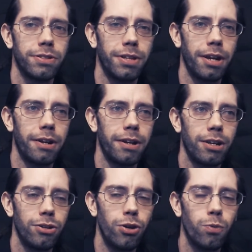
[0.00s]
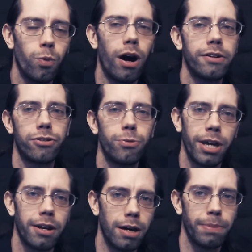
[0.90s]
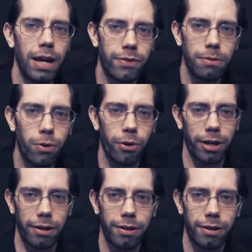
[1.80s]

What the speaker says: then you want to get up every morning.